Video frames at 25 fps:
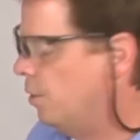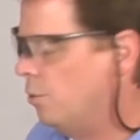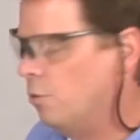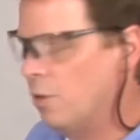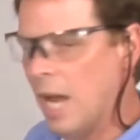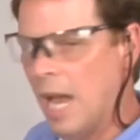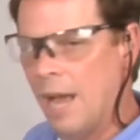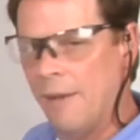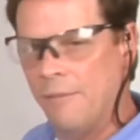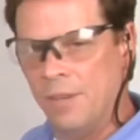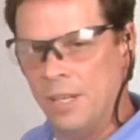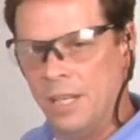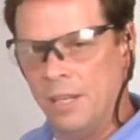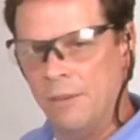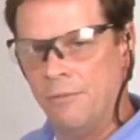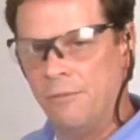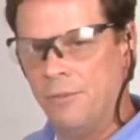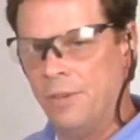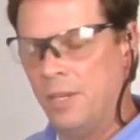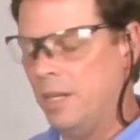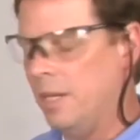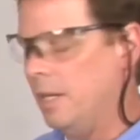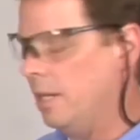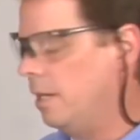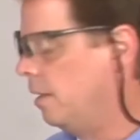gravity
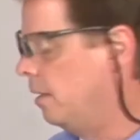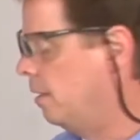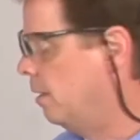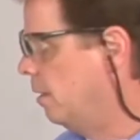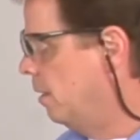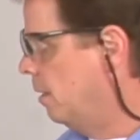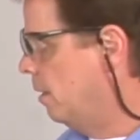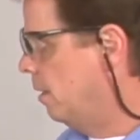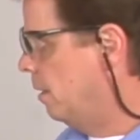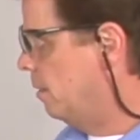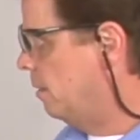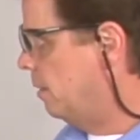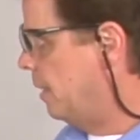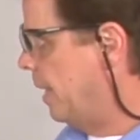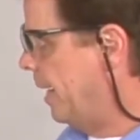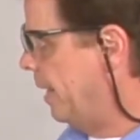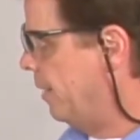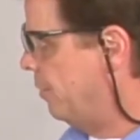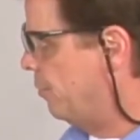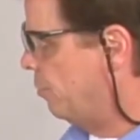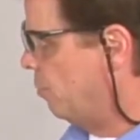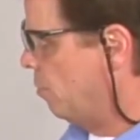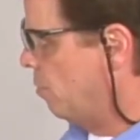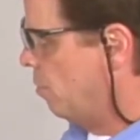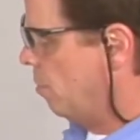feed
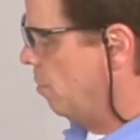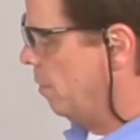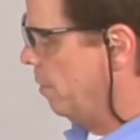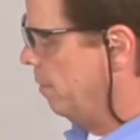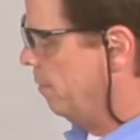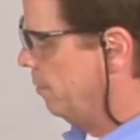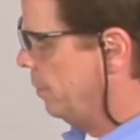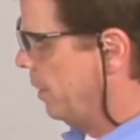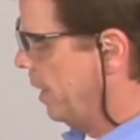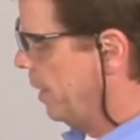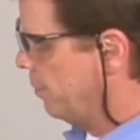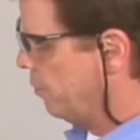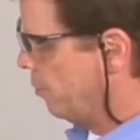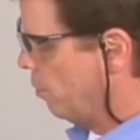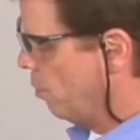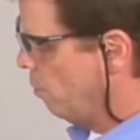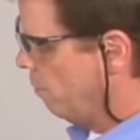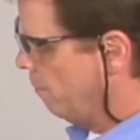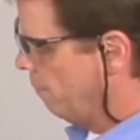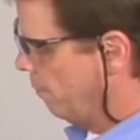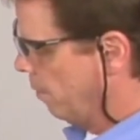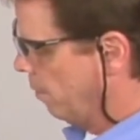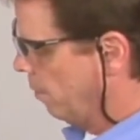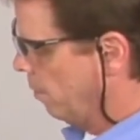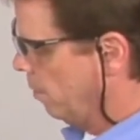takes on, takes
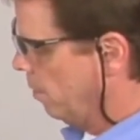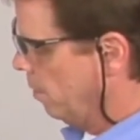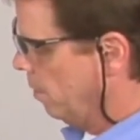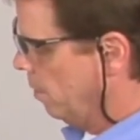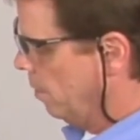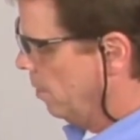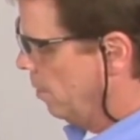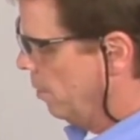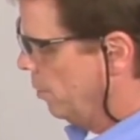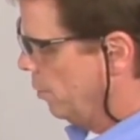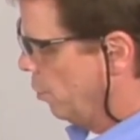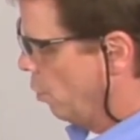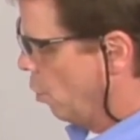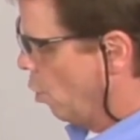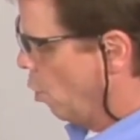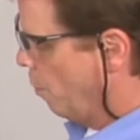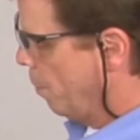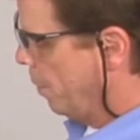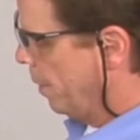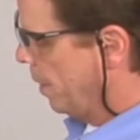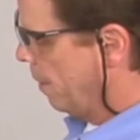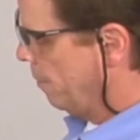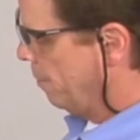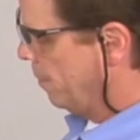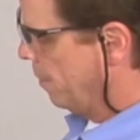over, you
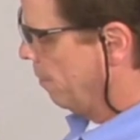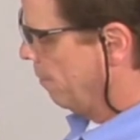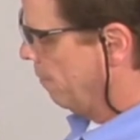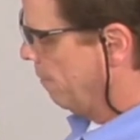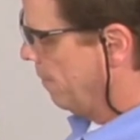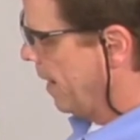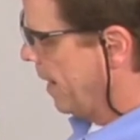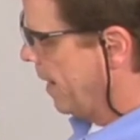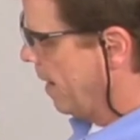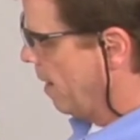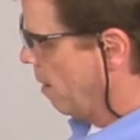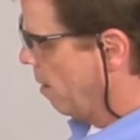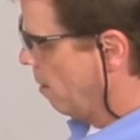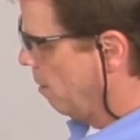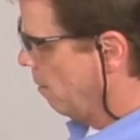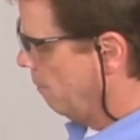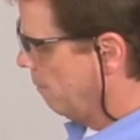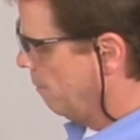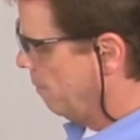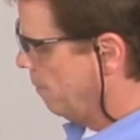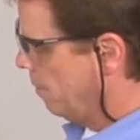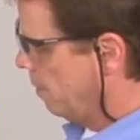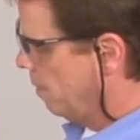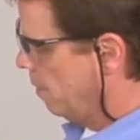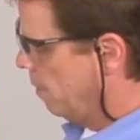open up your
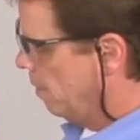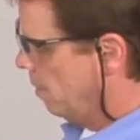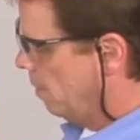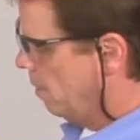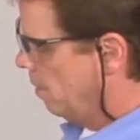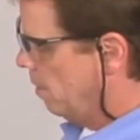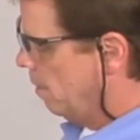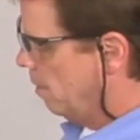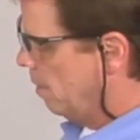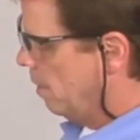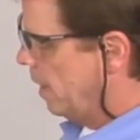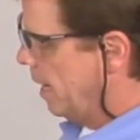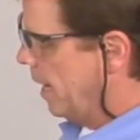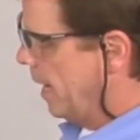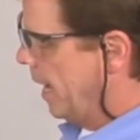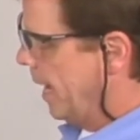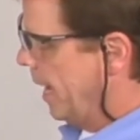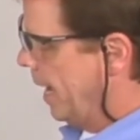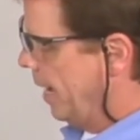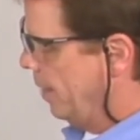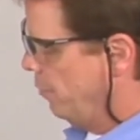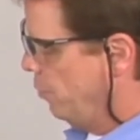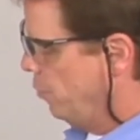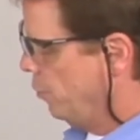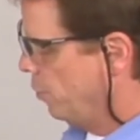valve
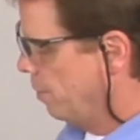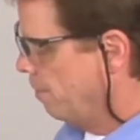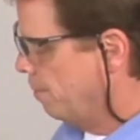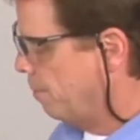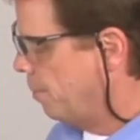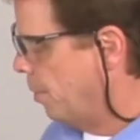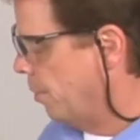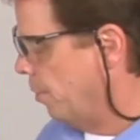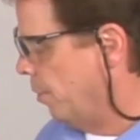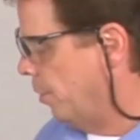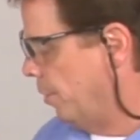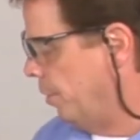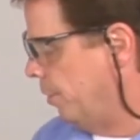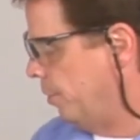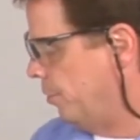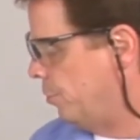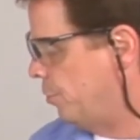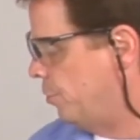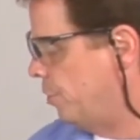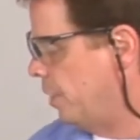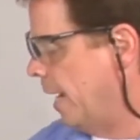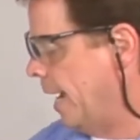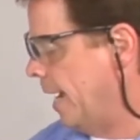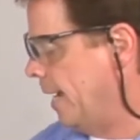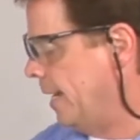and you can
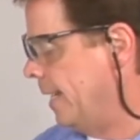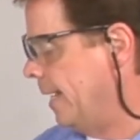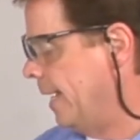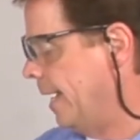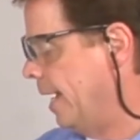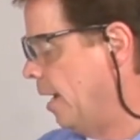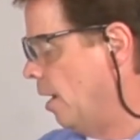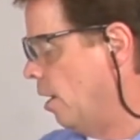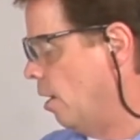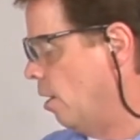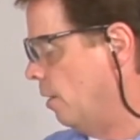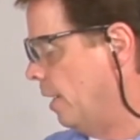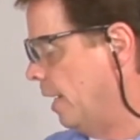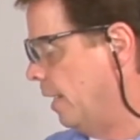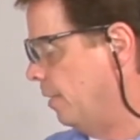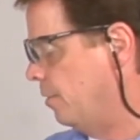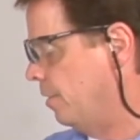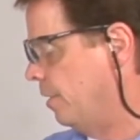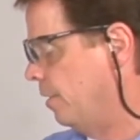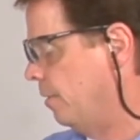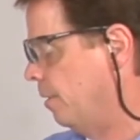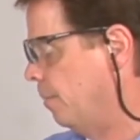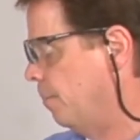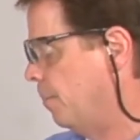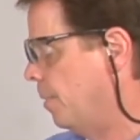purge any air
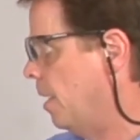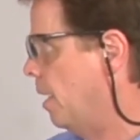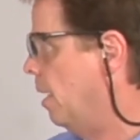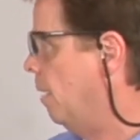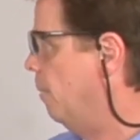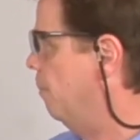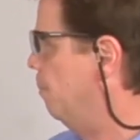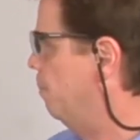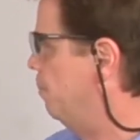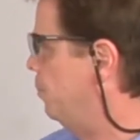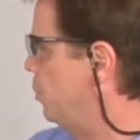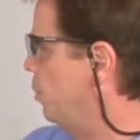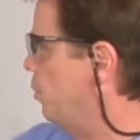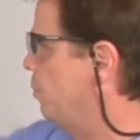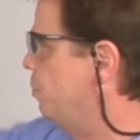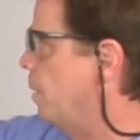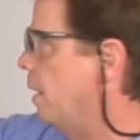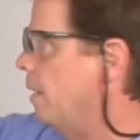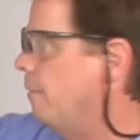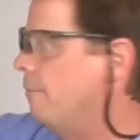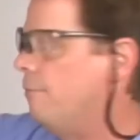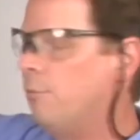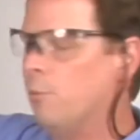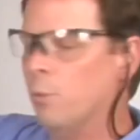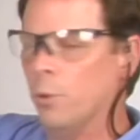that's in the pump just
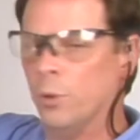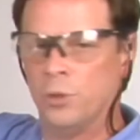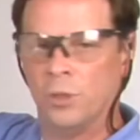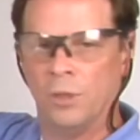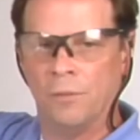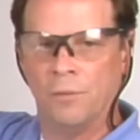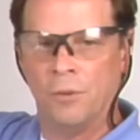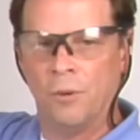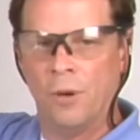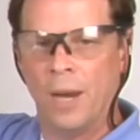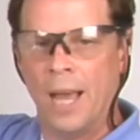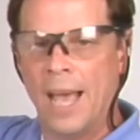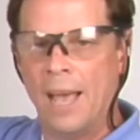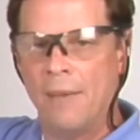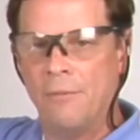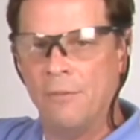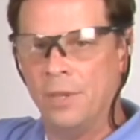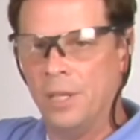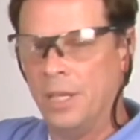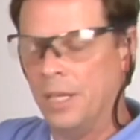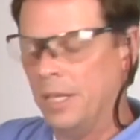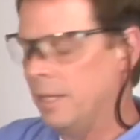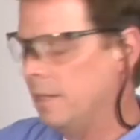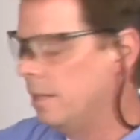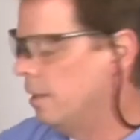by force of
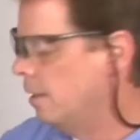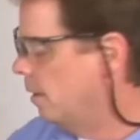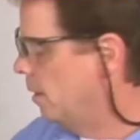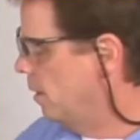gravity